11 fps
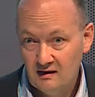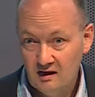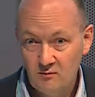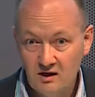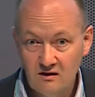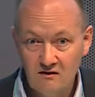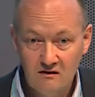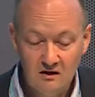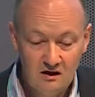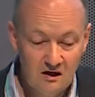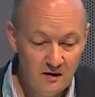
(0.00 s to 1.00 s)
That means,
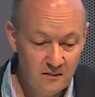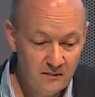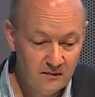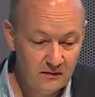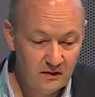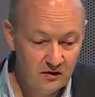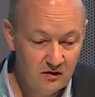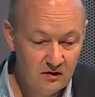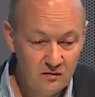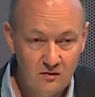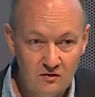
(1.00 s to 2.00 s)

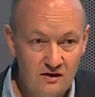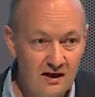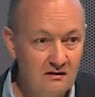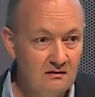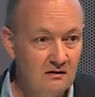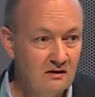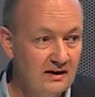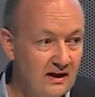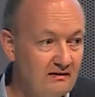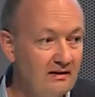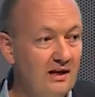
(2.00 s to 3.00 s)
you can
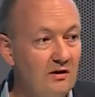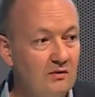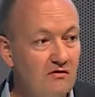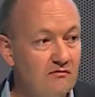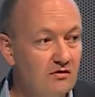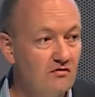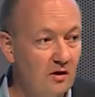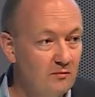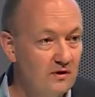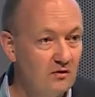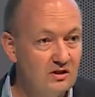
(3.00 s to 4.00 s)
get clearance for
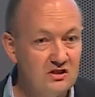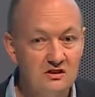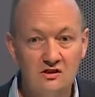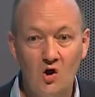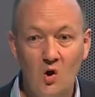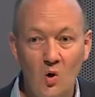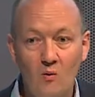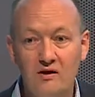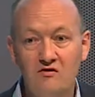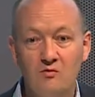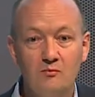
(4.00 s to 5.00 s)
something which is
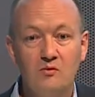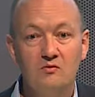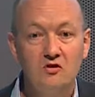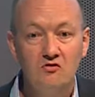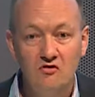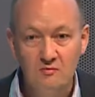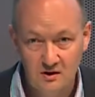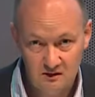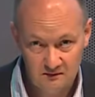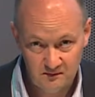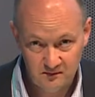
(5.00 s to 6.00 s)
always
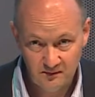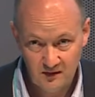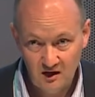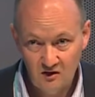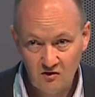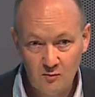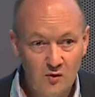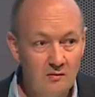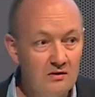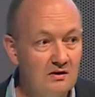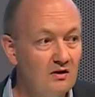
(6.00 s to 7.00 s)
reproducible. So
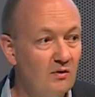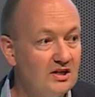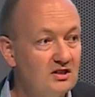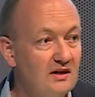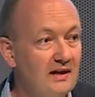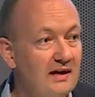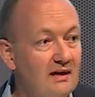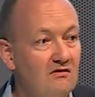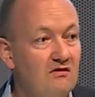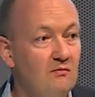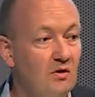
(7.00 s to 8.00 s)
probably the question that I
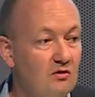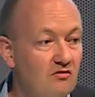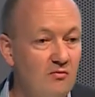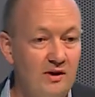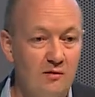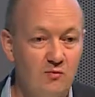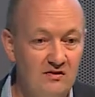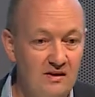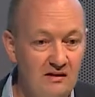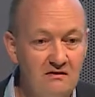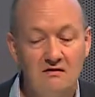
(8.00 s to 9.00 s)
get the most when I
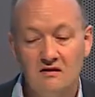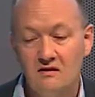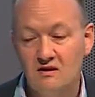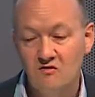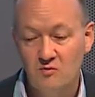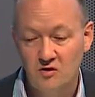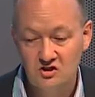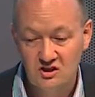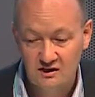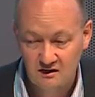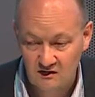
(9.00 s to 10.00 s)
present this
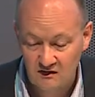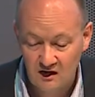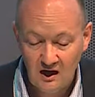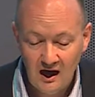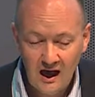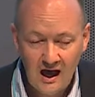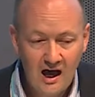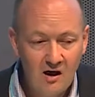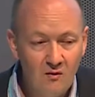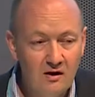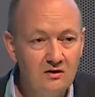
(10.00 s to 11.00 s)
project is,
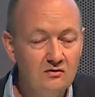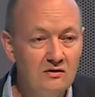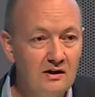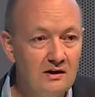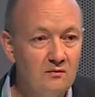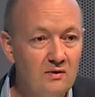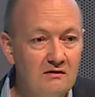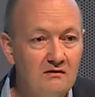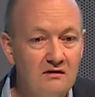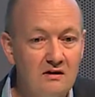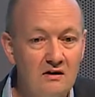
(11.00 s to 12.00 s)
how are you dealing
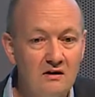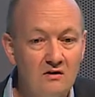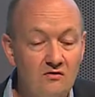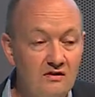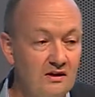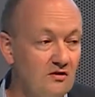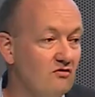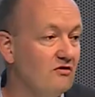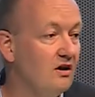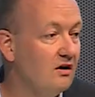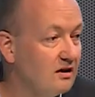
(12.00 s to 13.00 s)
with
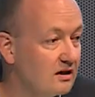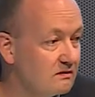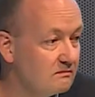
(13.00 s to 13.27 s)
continuous learning?